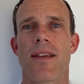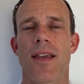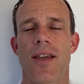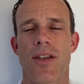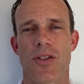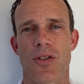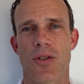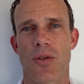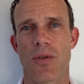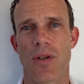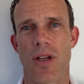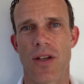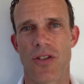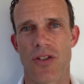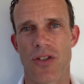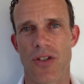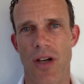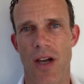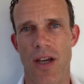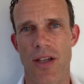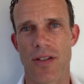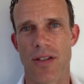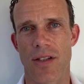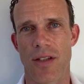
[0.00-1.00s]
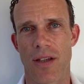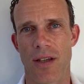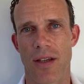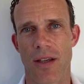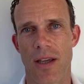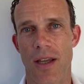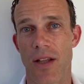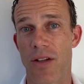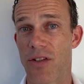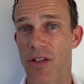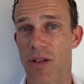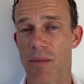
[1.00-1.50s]
as soon as Jaiz
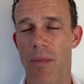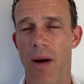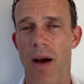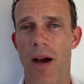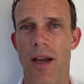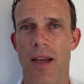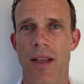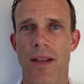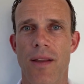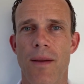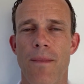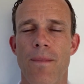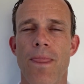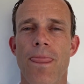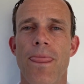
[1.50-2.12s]
hits the market,